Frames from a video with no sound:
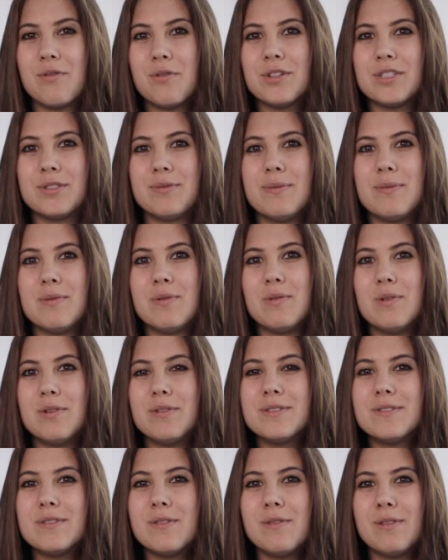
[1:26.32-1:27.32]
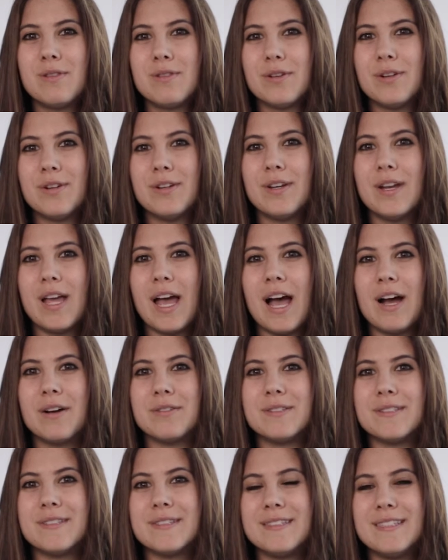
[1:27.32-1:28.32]
course, we will also learn
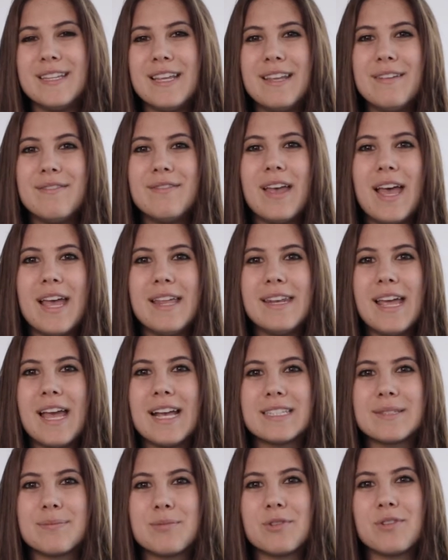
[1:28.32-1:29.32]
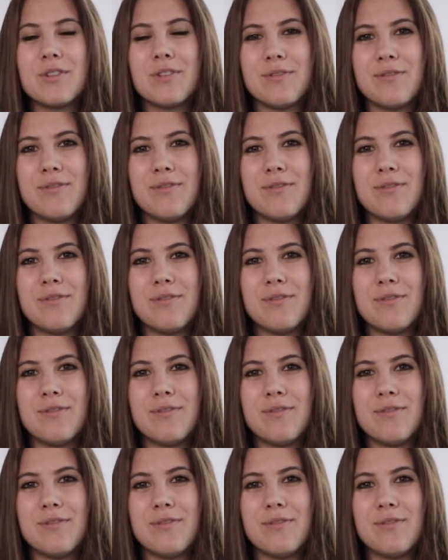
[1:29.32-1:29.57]
how to save and export our